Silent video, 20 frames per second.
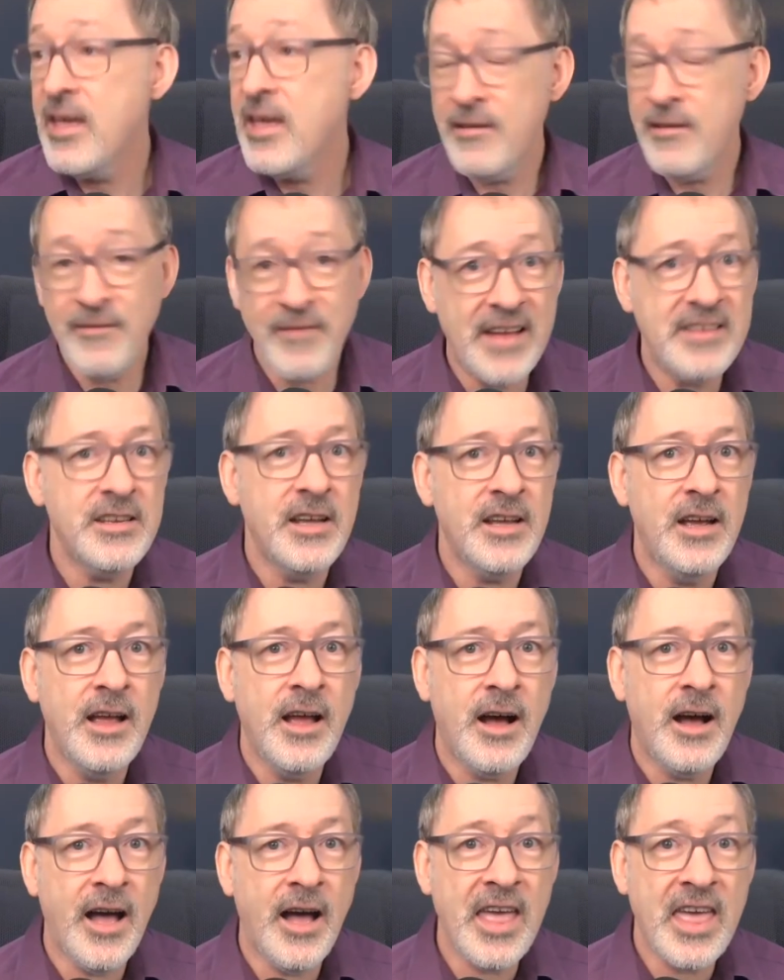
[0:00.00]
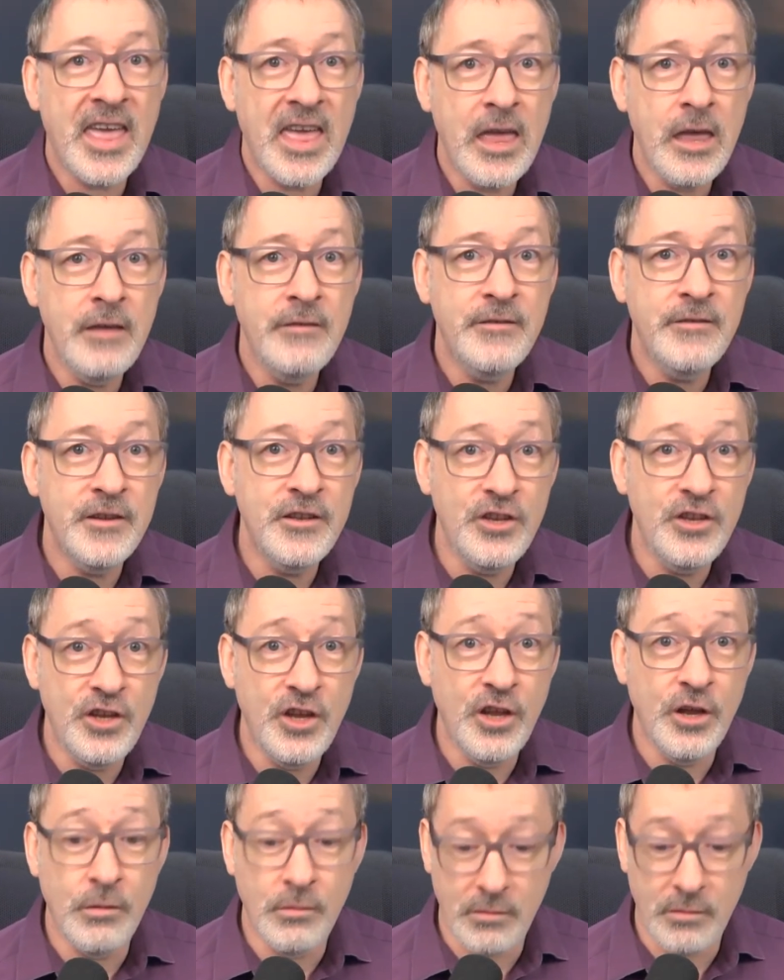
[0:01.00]
In fact, I even
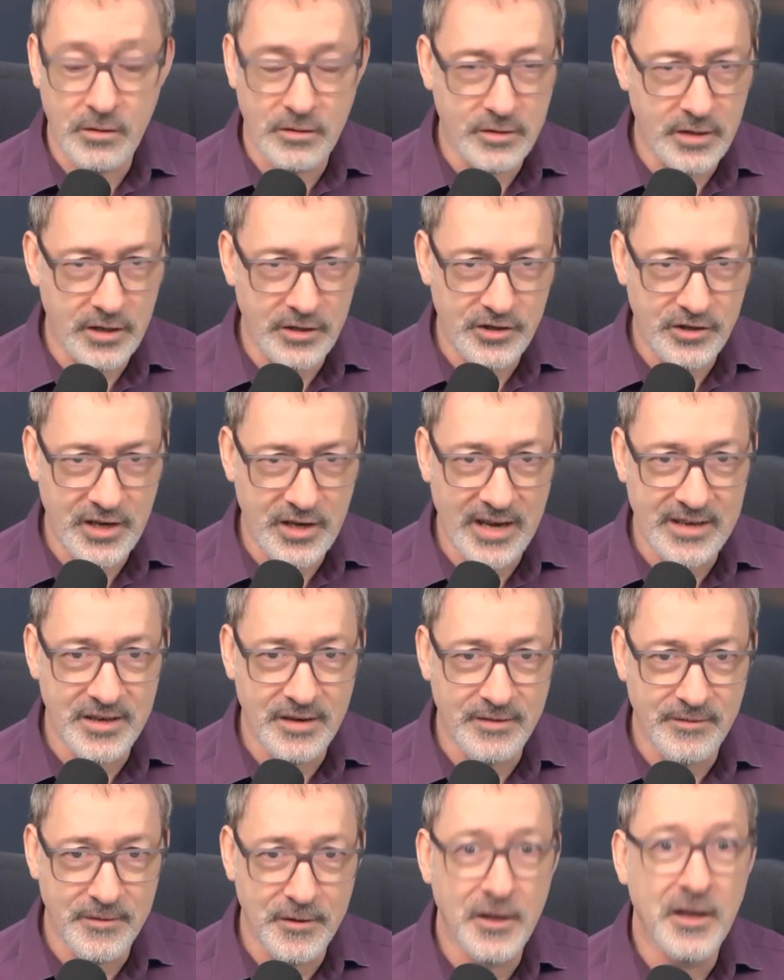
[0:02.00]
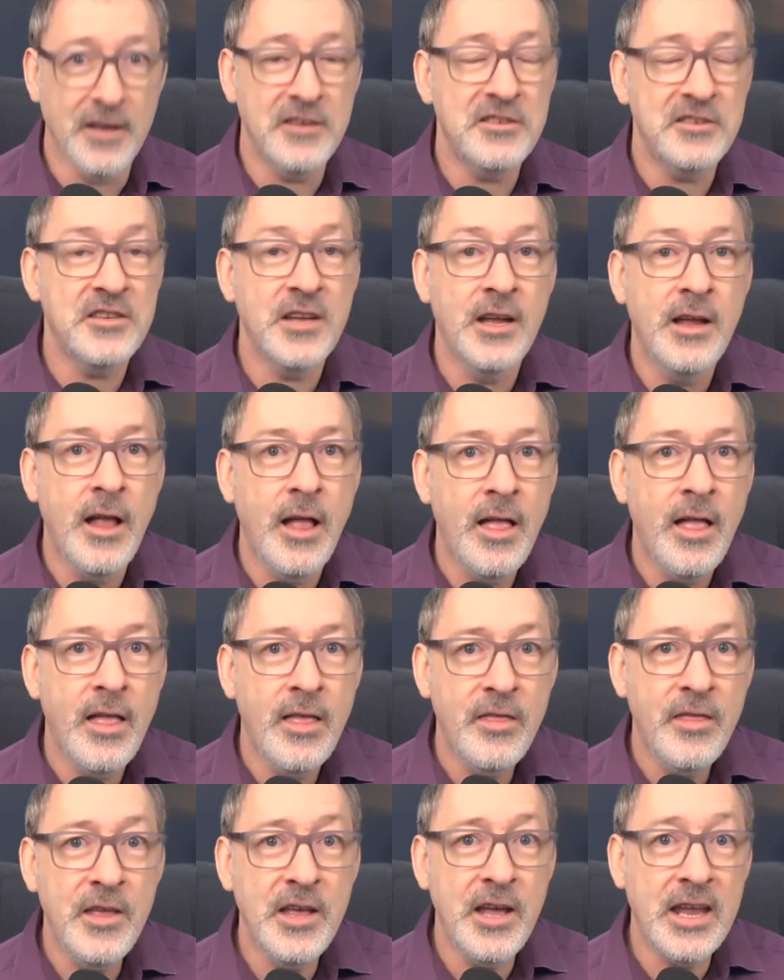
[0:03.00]
knew, because I checked it first,
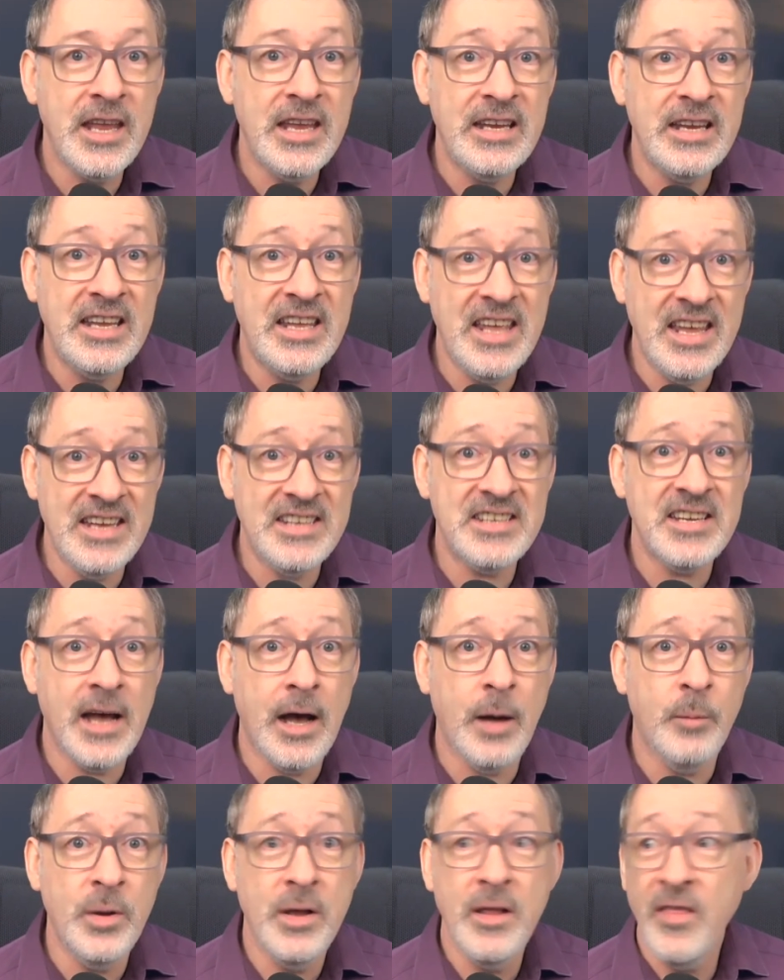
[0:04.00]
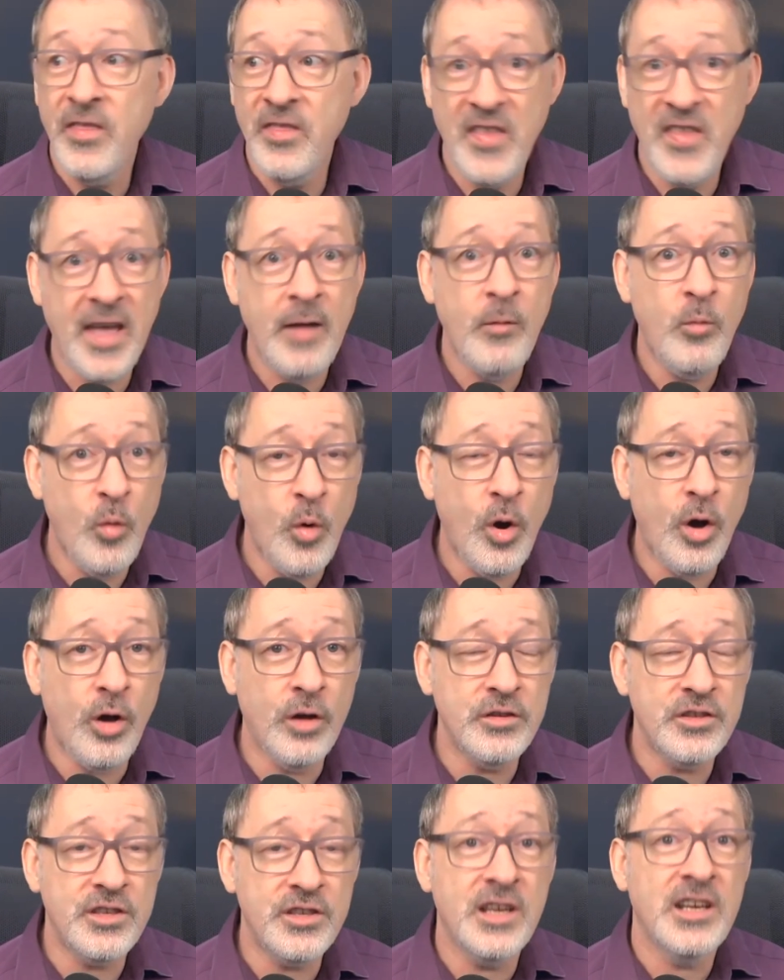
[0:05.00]
that in GitHub, there
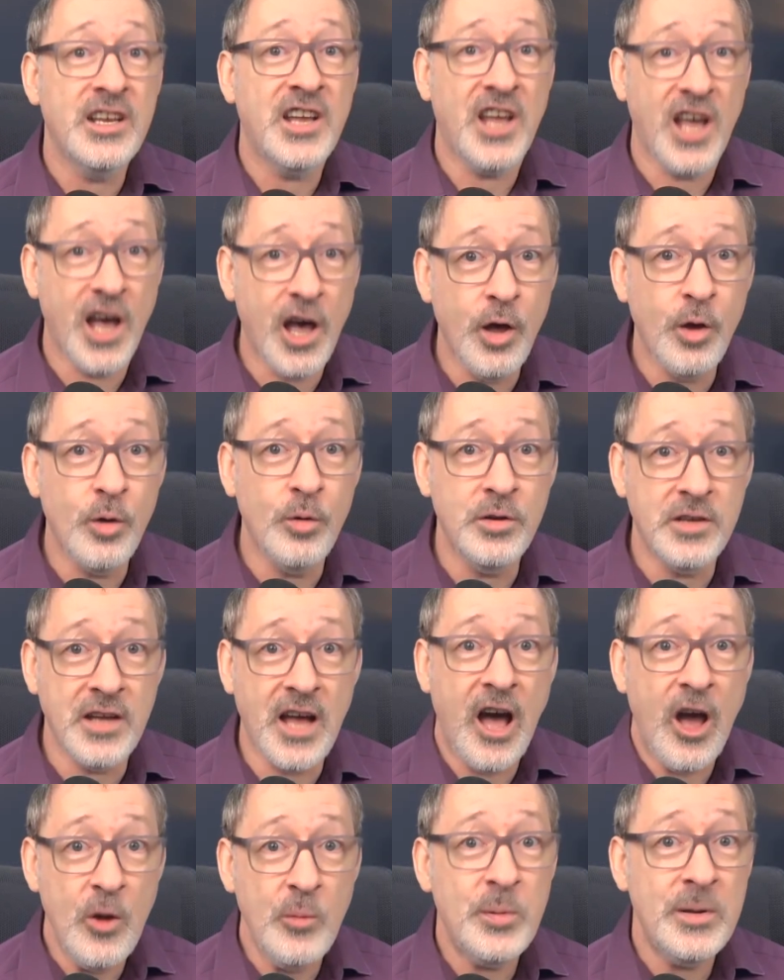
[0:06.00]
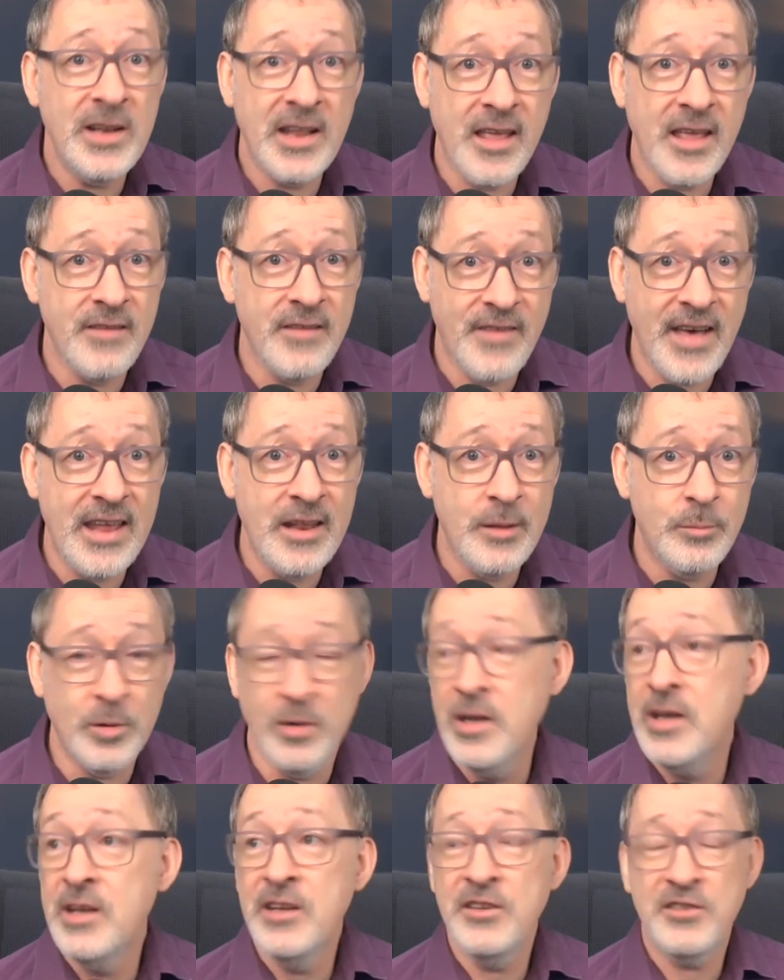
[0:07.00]
was code openly
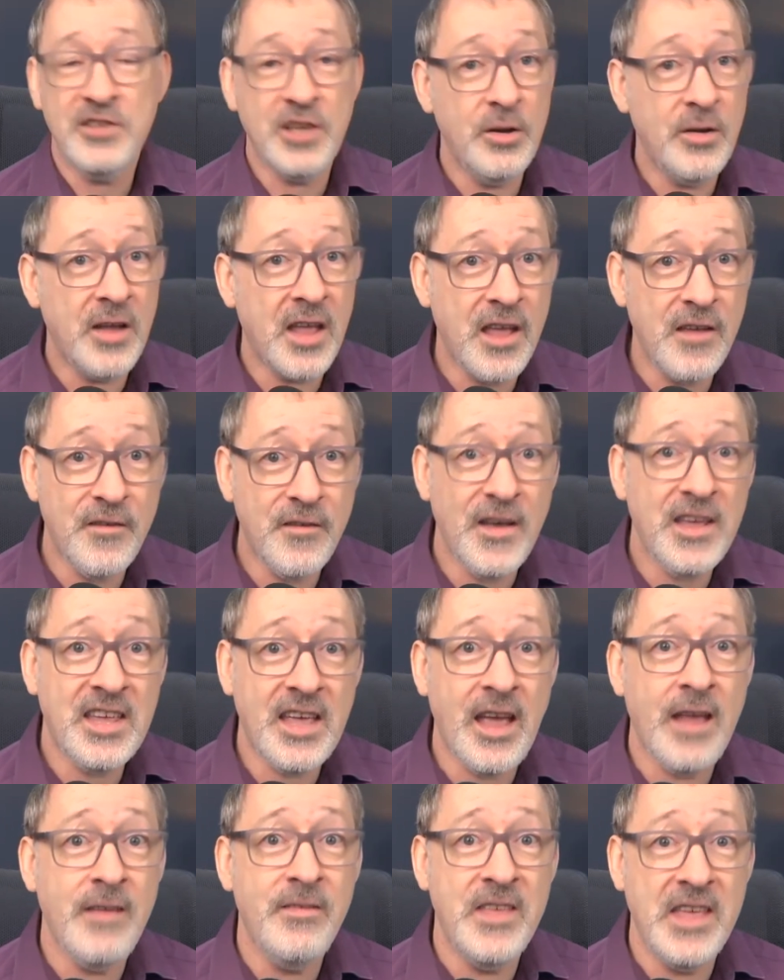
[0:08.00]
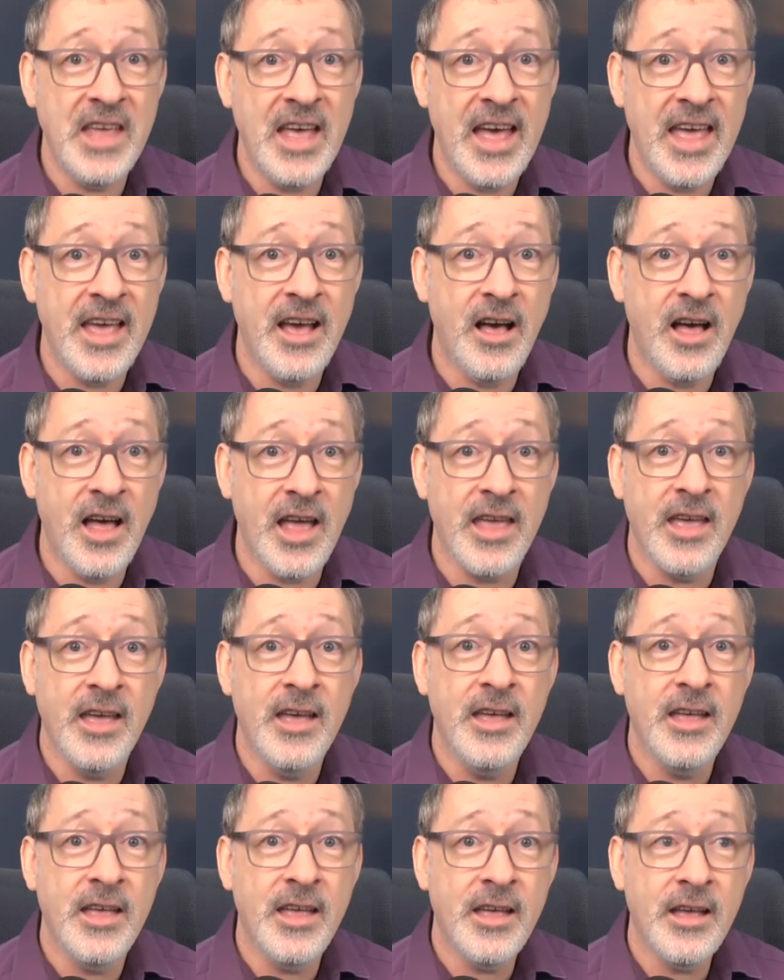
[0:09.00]
available. So if I gave the AI
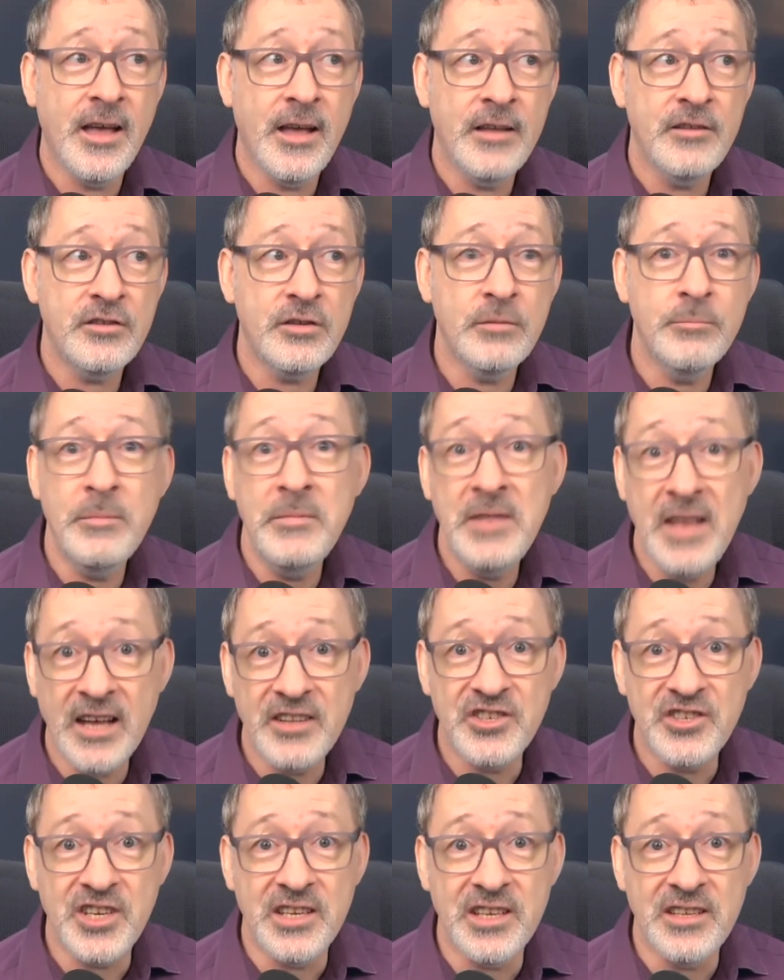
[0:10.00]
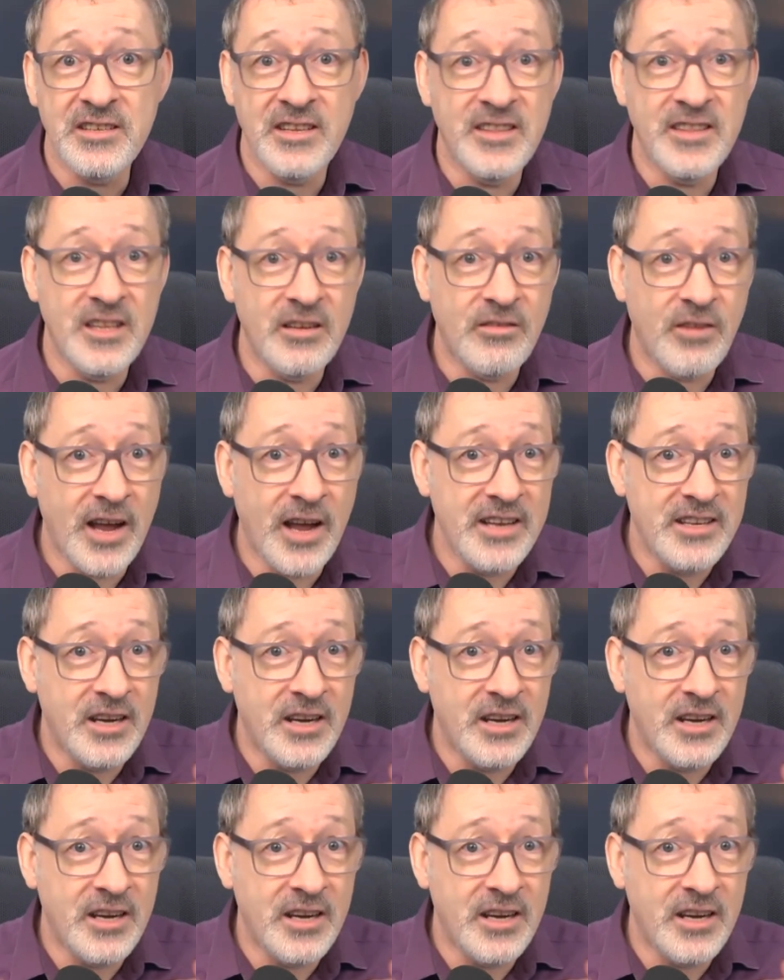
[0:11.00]
some nudges in the right